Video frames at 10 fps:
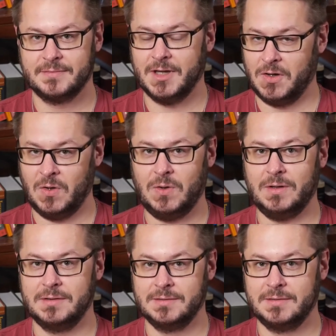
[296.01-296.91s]
The
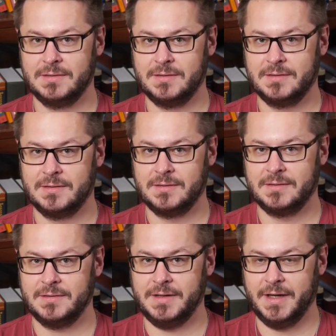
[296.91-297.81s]
hole
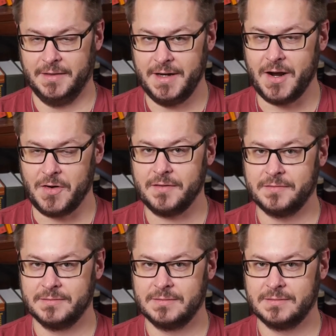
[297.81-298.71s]
in the narrative.